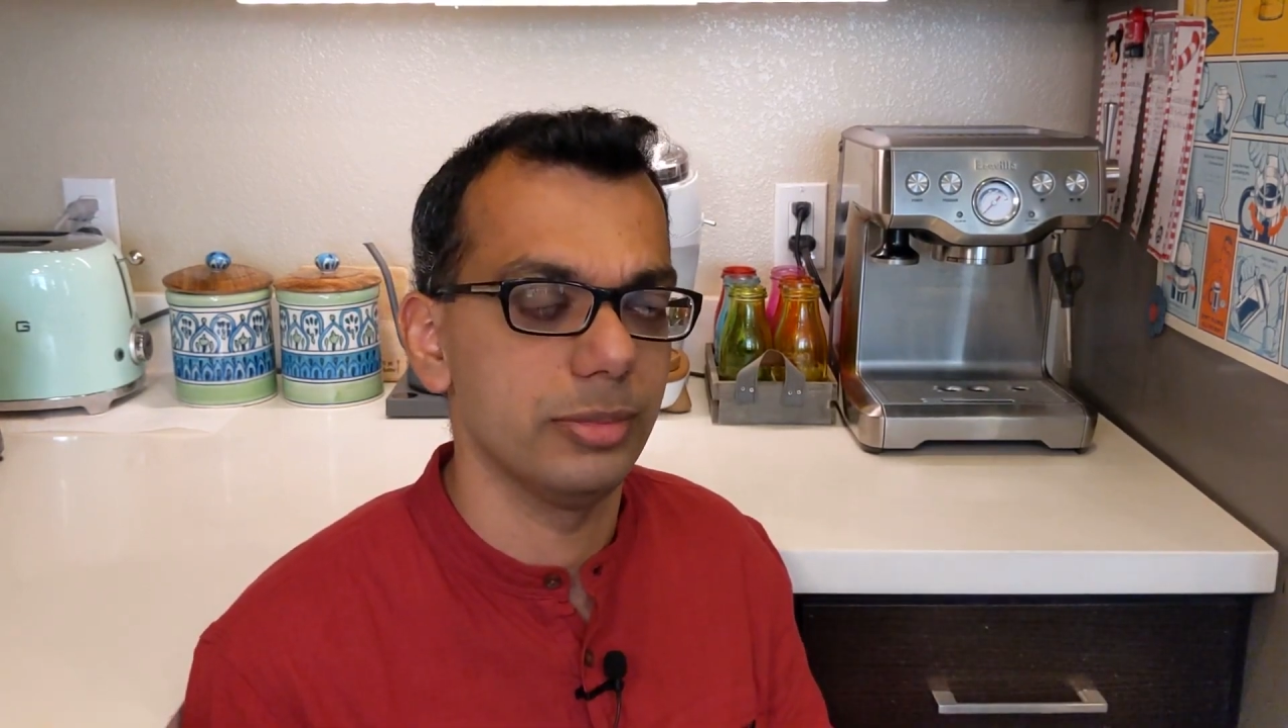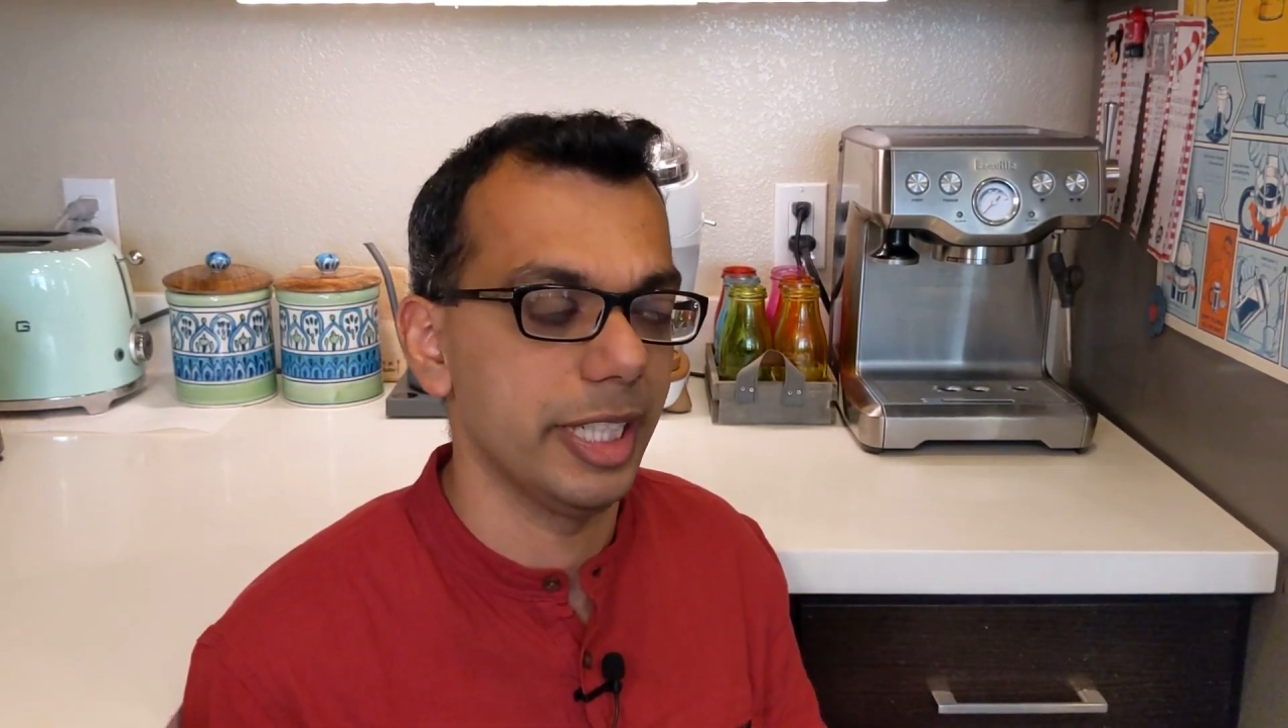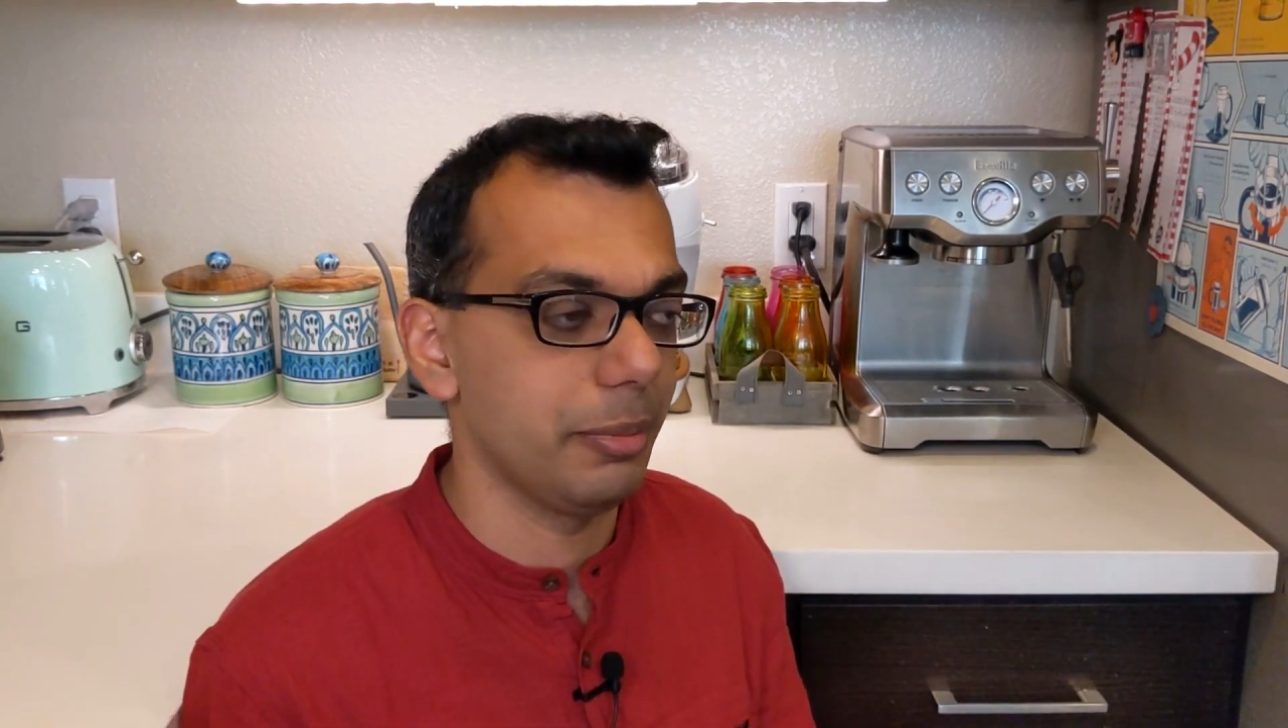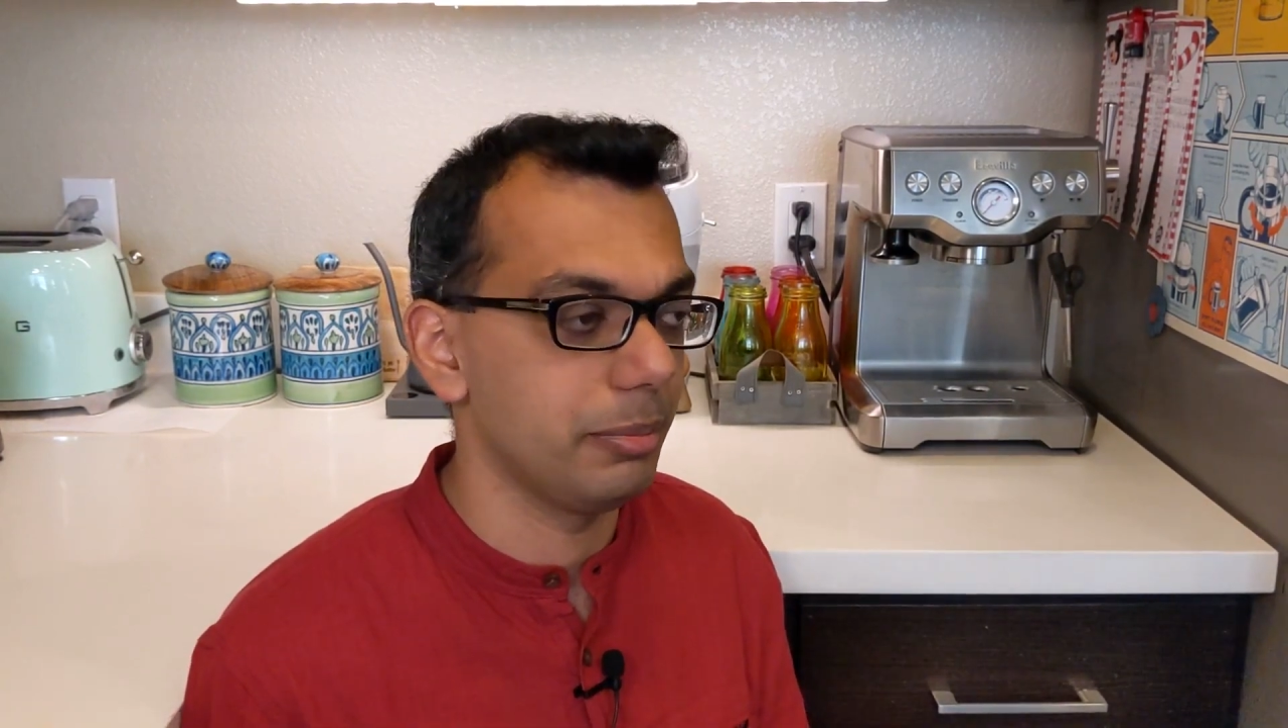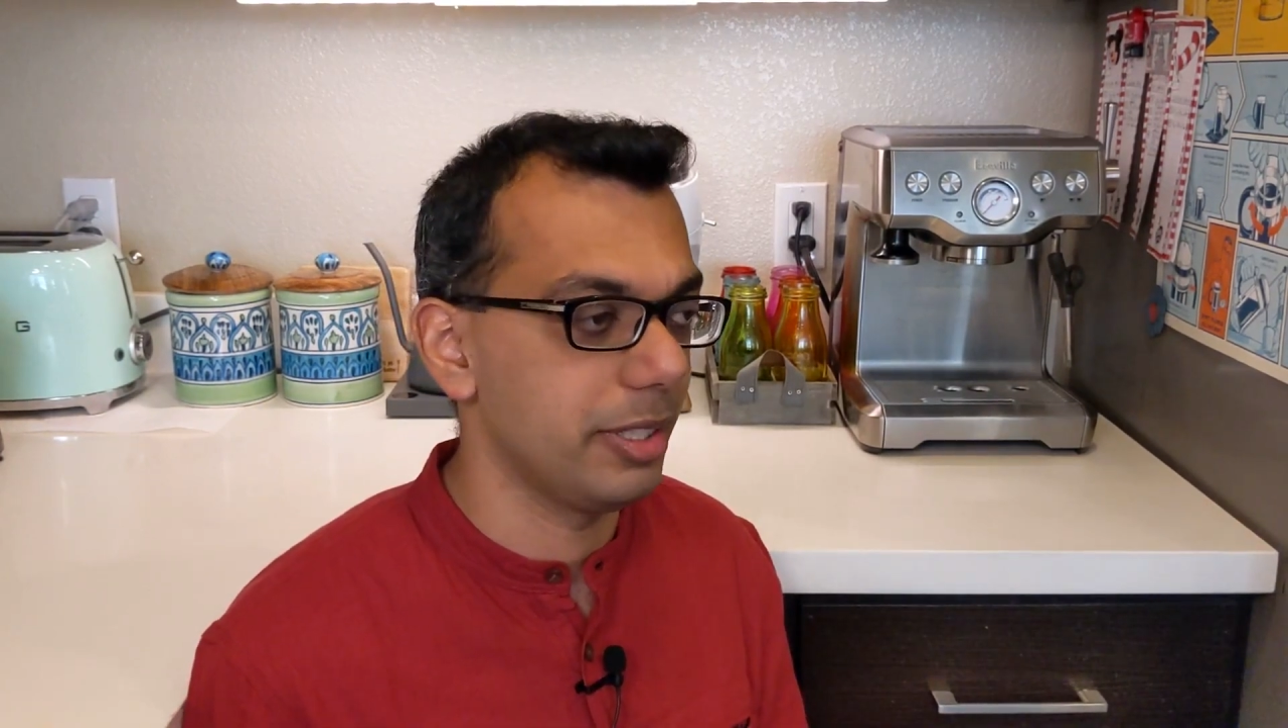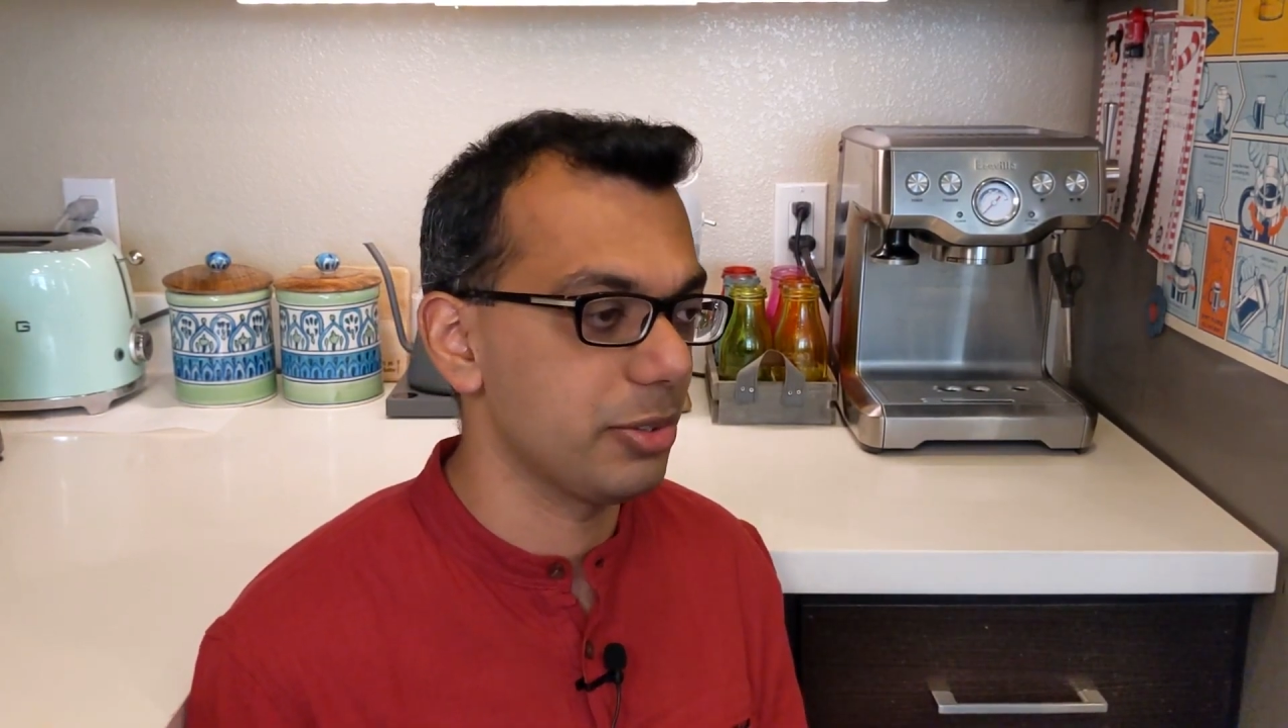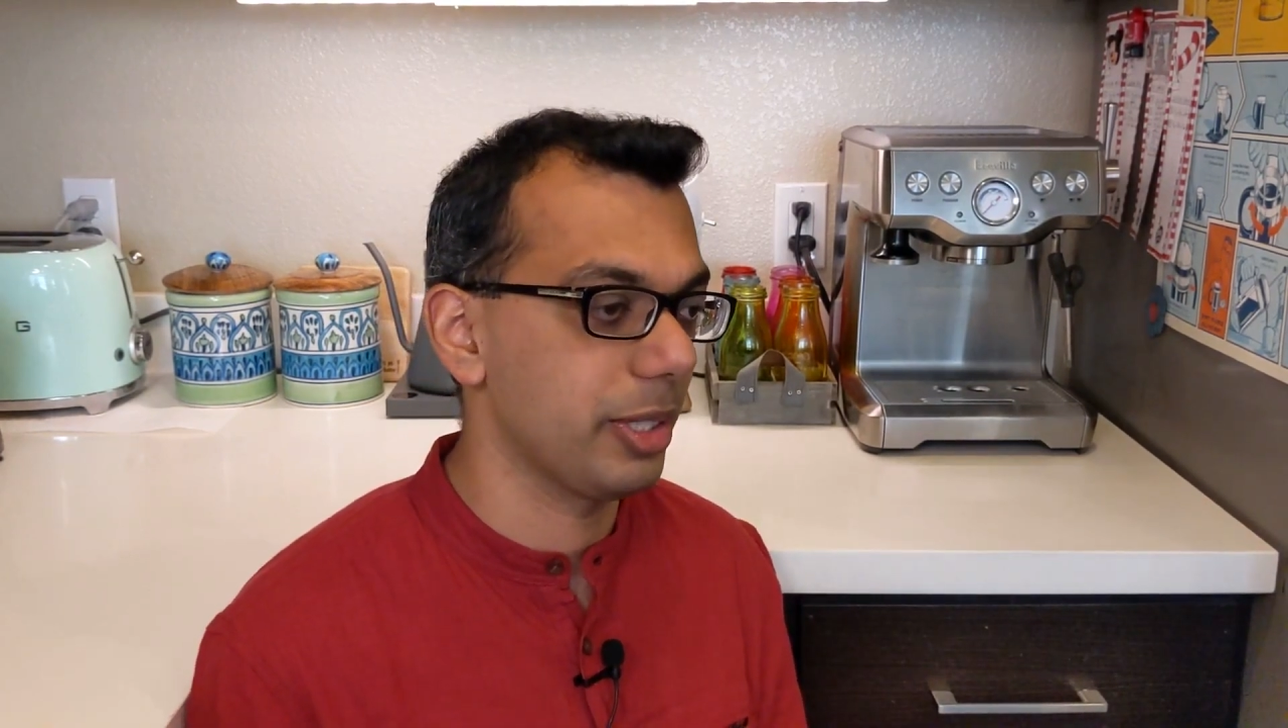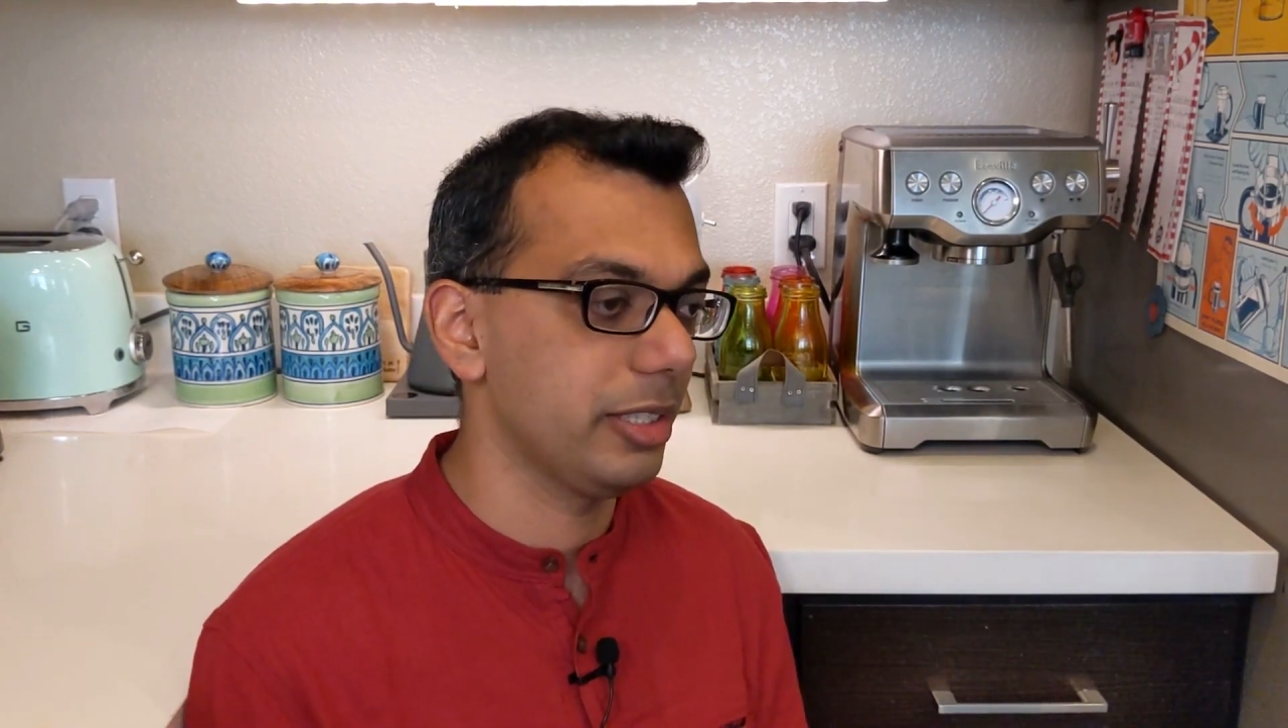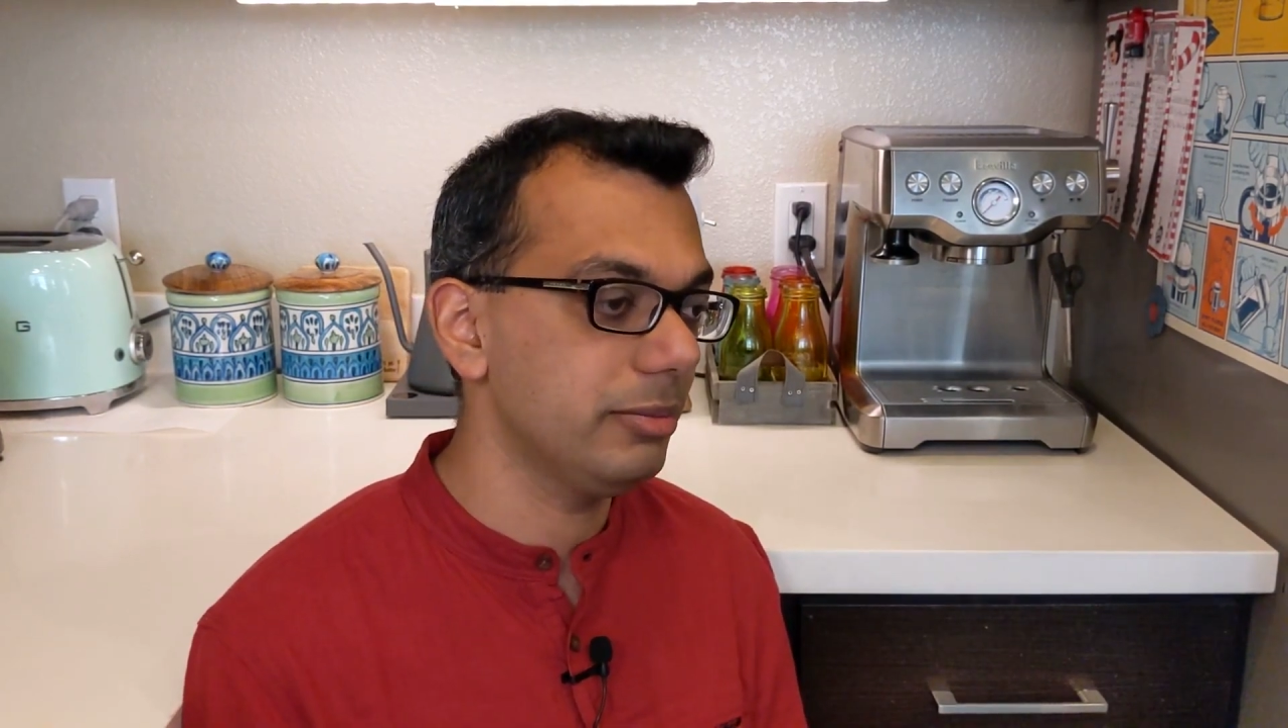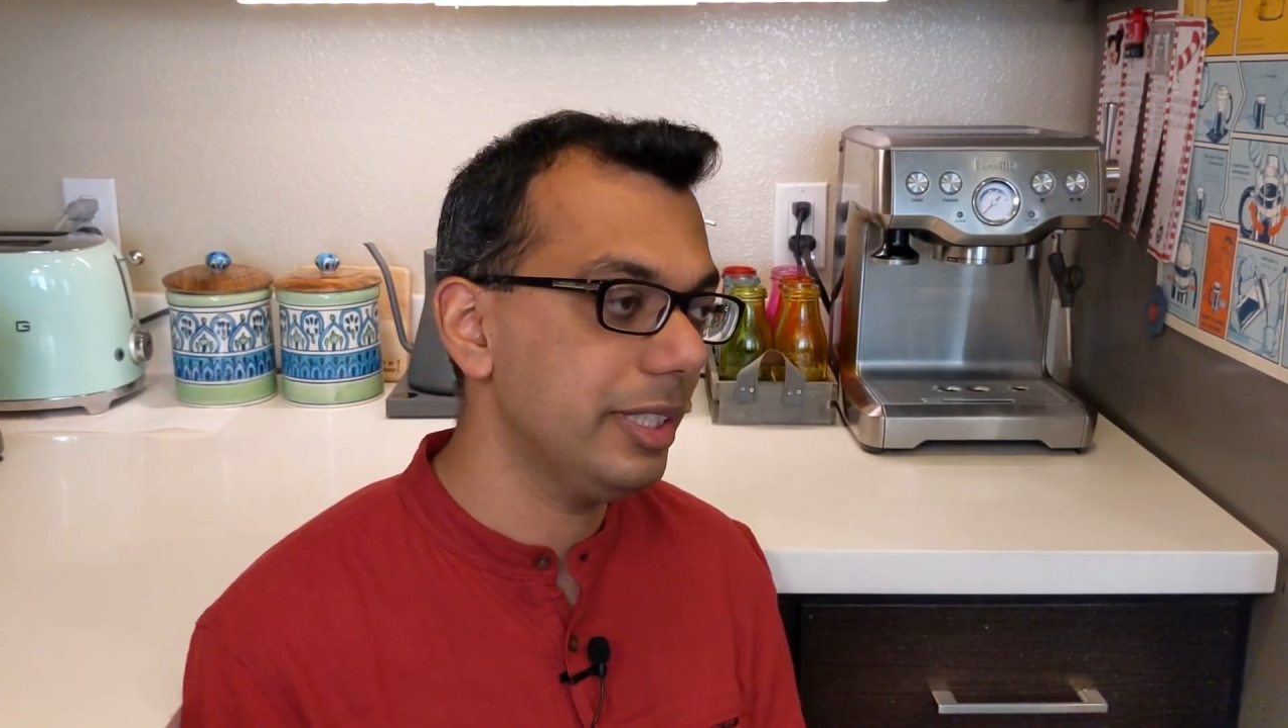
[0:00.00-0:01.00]
them as
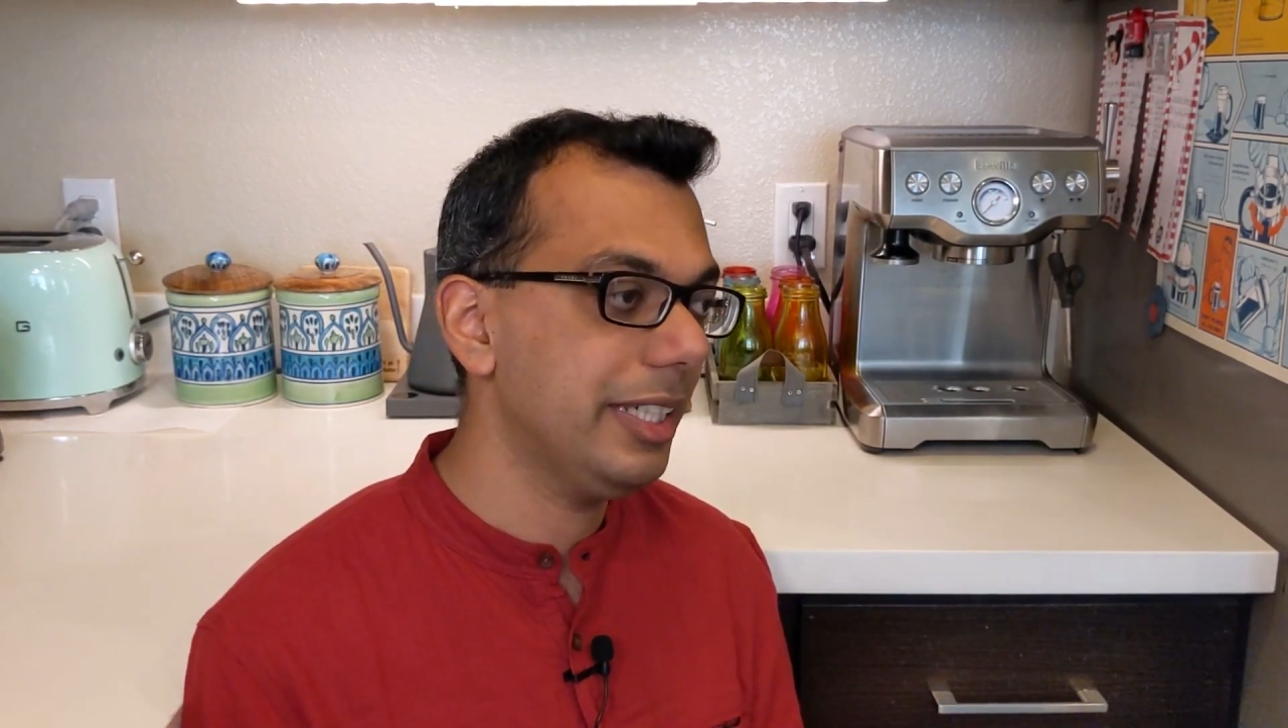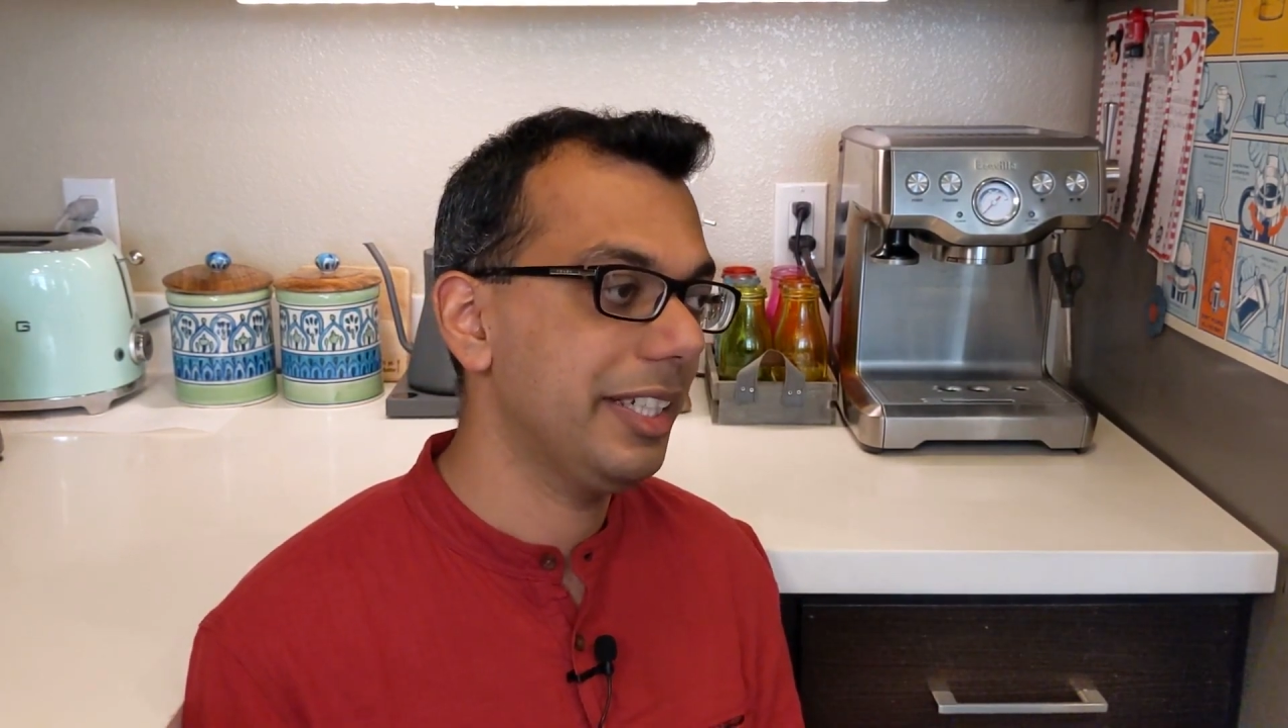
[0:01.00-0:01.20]
well,